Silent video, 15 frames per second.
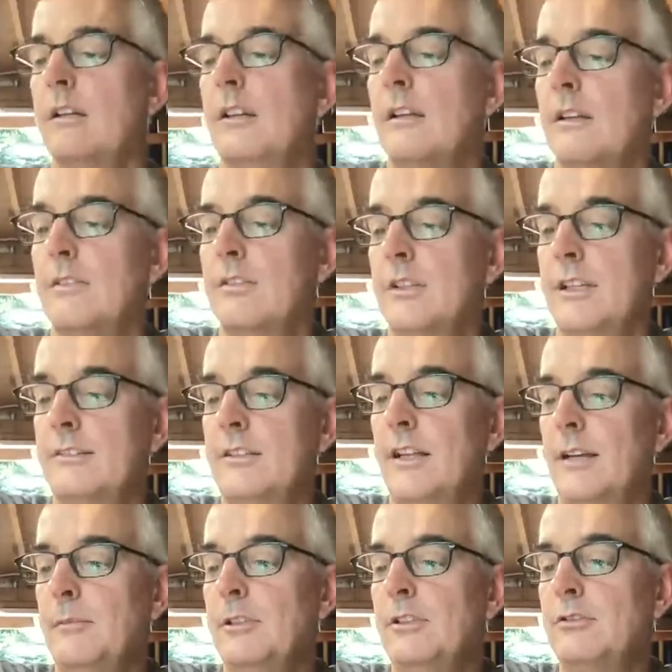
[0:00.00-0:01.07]
So that's
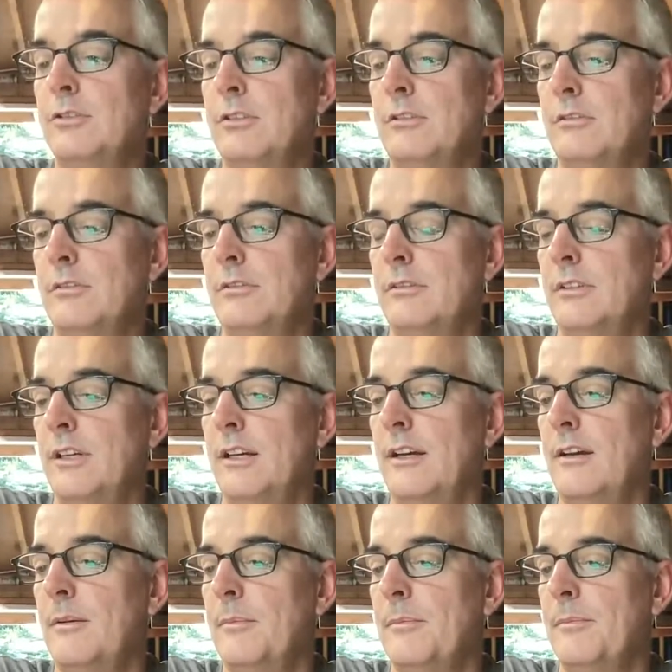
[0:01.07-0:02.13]
climate neutral.
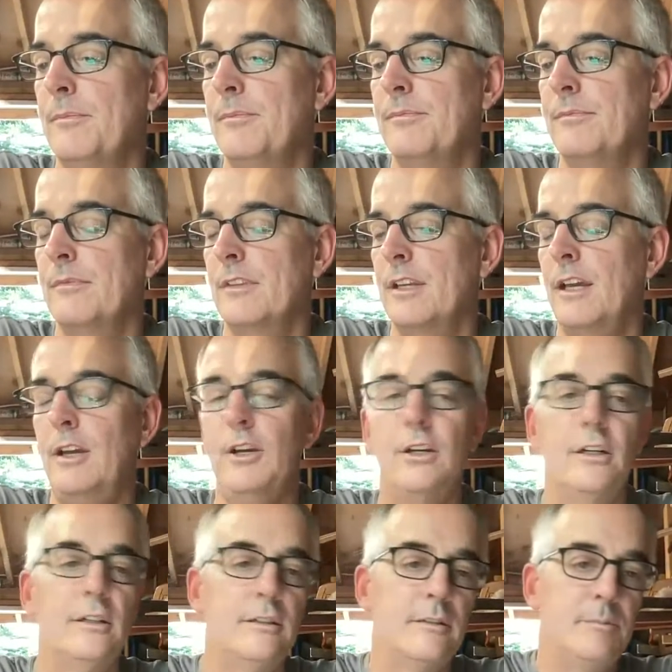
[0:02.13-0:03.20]
I
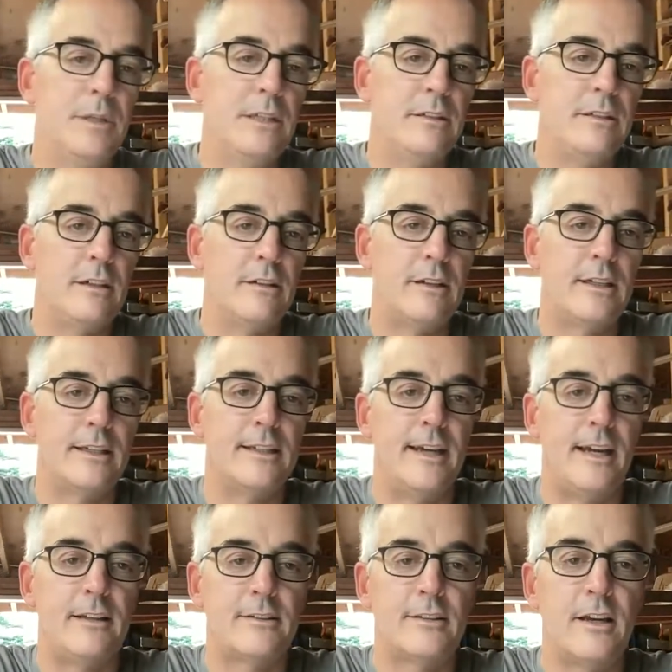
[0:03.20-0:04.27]
heard Peter Deering and
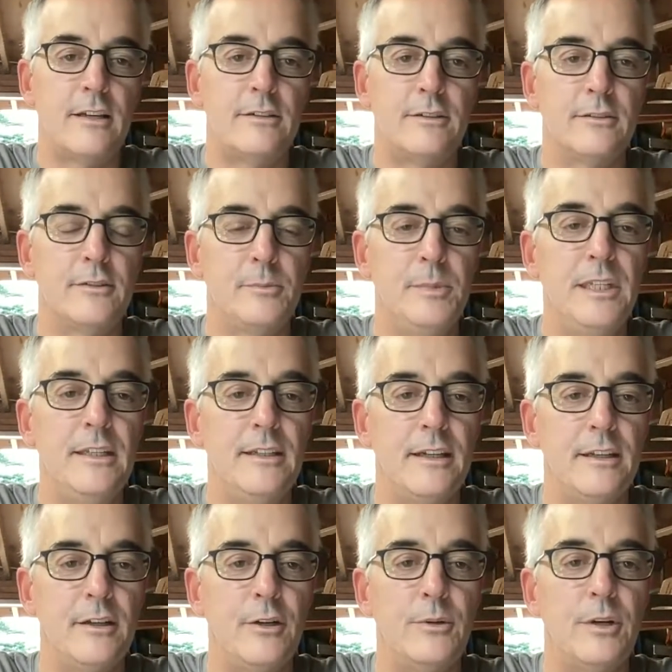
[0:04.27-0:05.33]
Alex Honnold speak
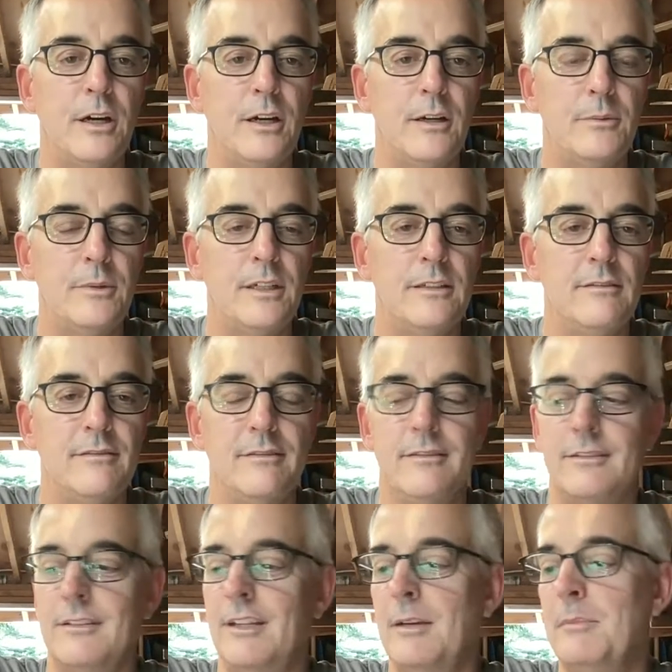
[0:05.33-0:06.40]
at OR when
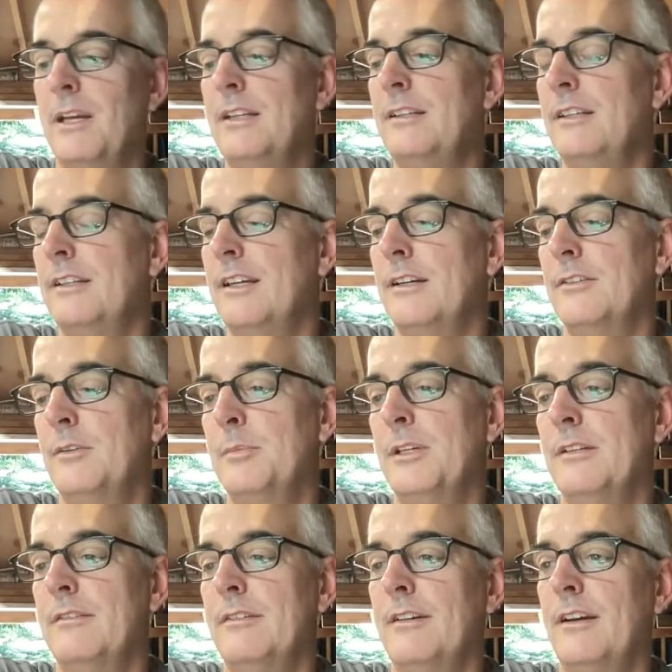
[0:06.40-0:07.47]
they made the announcement.
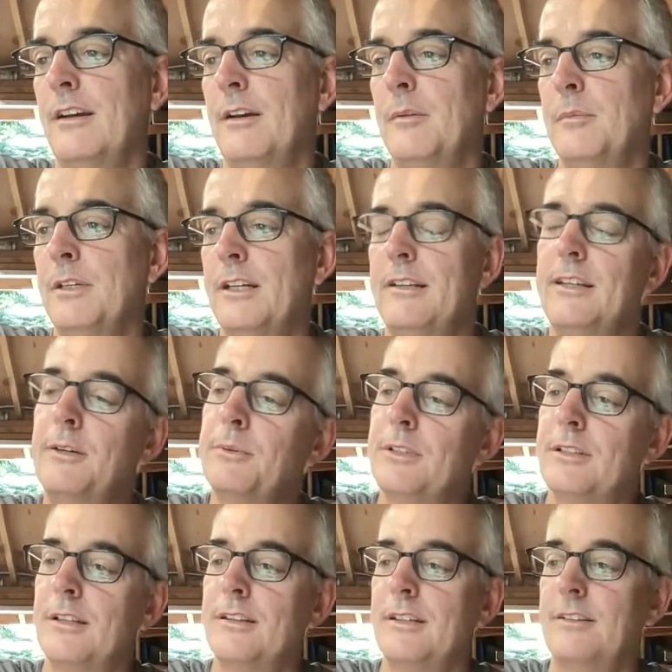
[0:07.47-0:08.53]
And I think one of
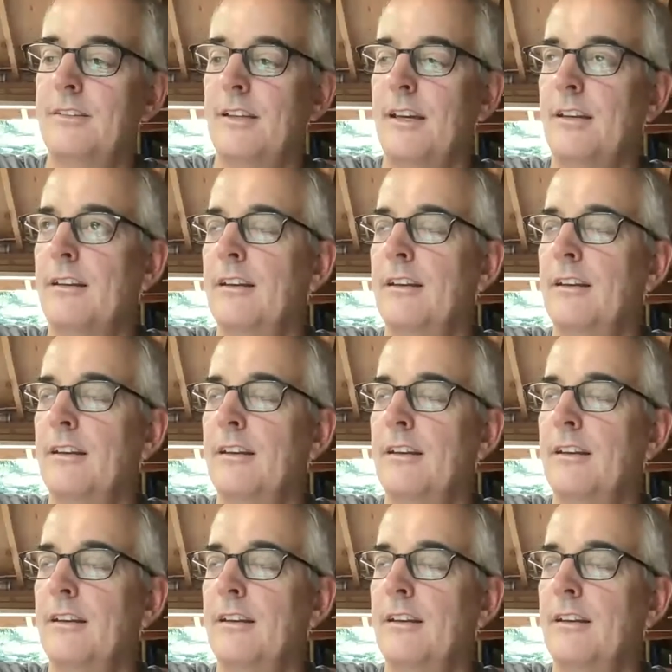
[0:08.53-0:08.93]
the things that